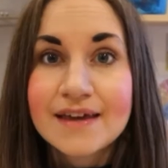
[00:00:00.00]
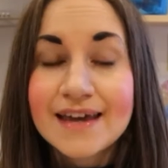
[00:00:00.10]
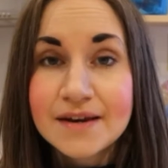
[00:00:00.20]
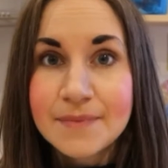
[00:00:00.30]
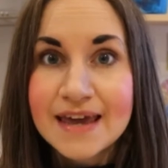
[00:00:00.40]

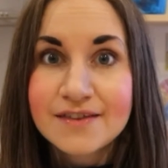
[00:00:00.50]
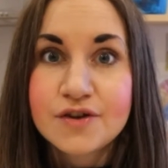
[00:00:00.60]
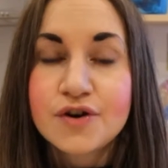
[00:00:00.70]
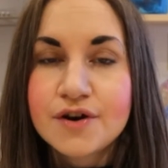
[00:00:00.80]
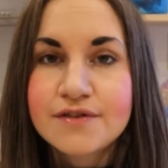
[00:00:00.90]
In baked
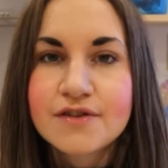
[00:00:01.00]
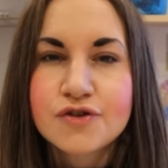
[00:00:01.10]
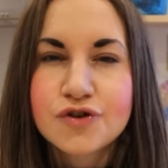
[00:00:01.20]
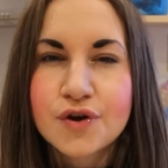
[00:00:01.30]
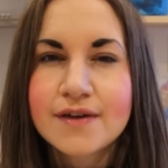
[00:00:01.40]
goods,
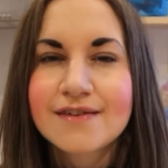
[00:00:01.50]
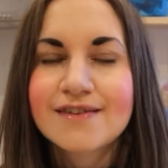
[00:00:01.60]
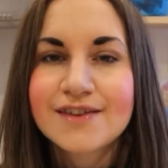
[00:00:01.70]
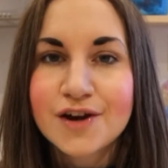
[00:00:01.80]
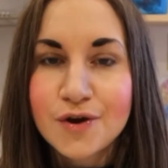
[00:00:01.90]
sugars
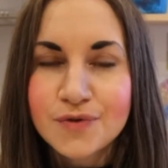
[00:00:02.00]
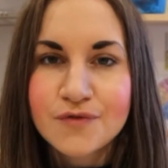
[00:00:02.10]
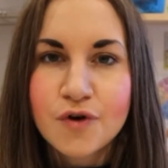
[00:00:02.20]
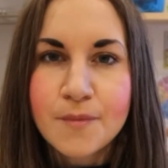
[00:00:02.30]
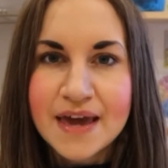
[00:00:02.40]
slow the
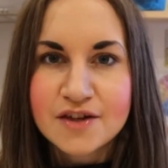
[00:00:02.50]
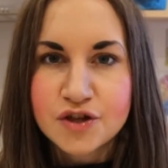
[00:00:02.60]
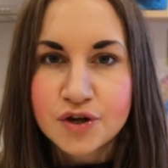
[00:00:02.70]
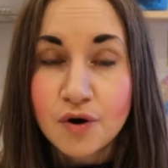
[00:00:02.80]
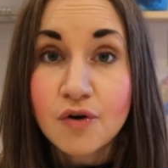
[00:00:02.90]

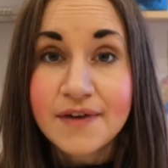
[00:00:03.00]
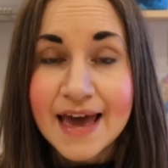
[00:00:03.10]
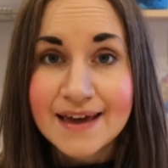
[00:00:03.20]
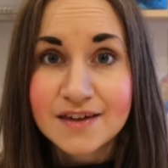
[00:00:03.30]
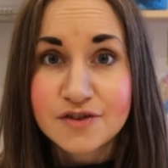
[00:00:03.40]
formation of
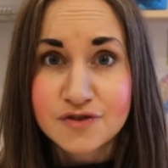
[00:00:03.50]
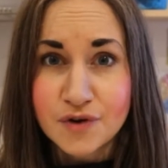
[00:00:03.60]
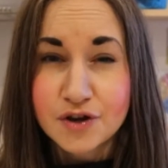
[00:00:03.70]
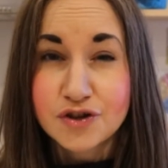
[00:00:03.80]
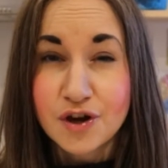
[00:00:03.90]
egg
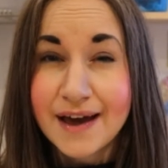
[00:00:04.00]
structure,